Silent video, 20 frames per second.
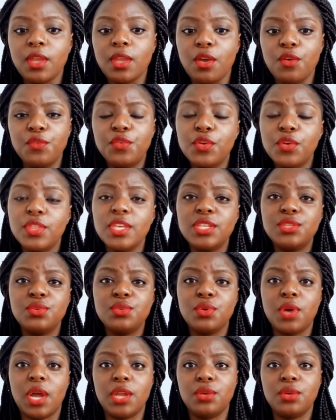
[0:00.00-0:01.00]
For this you
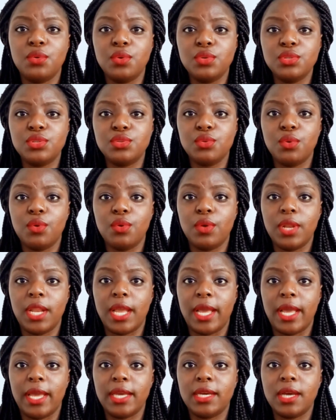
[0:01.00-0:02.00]
can also
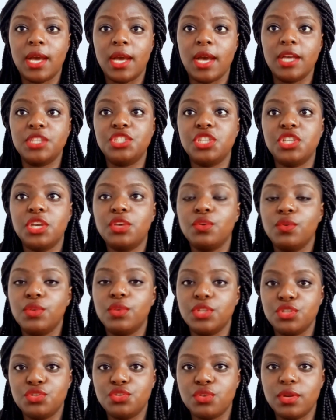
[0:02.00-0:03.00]
like check your
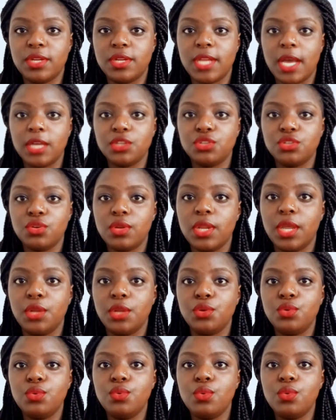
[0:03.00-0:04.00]
introduction
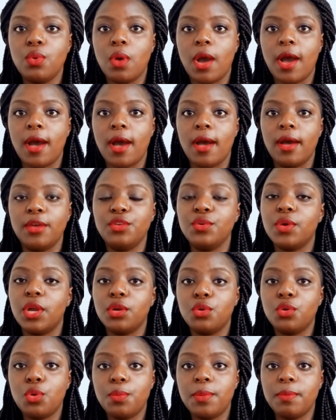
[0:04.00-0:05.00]
and do you
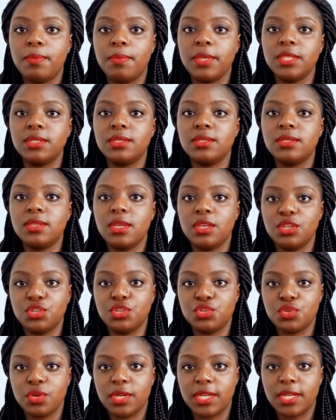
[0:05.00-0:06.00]
can copy paste the
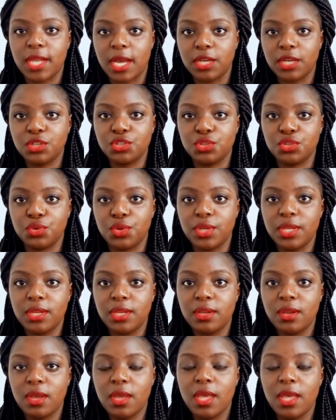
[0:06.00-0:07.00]

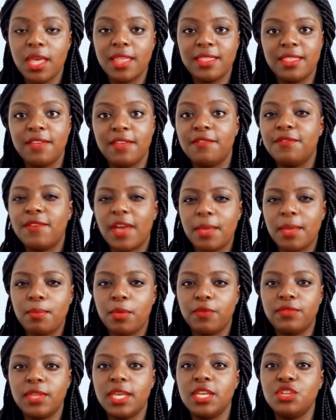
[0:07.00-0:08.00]
introduction, the vibe
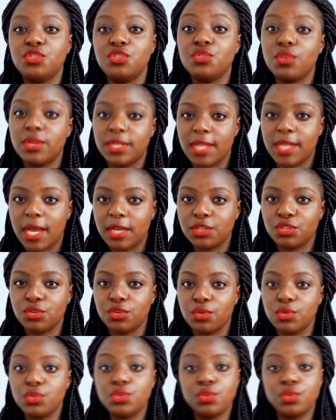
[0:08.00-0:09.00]
of the
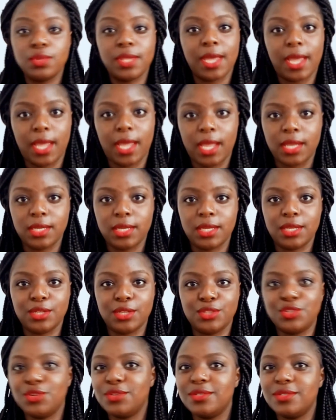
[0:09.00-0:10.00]
introduction, to the ending.
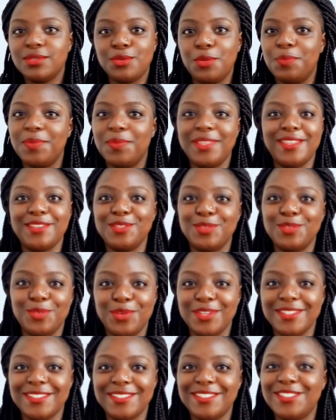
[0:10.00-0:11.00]
Don't copy the
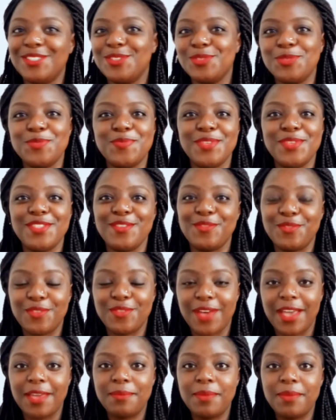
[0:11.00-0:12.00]
songs, just copy the
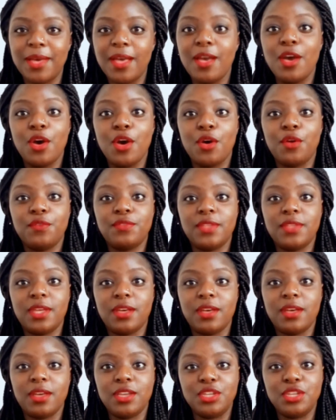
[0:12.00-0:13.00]
vibe of
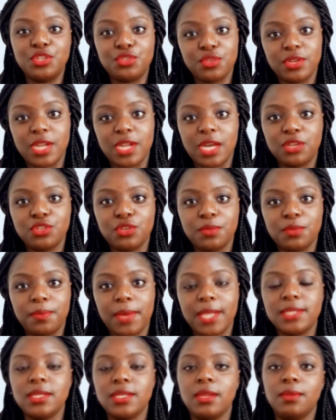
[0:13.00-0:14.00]
the introduction
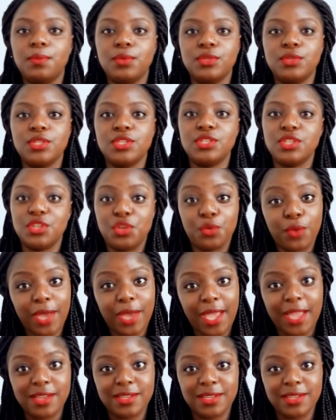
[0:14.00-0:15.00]
part and put it in your
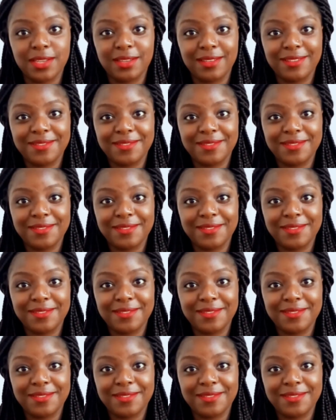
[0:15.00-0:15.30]
ending.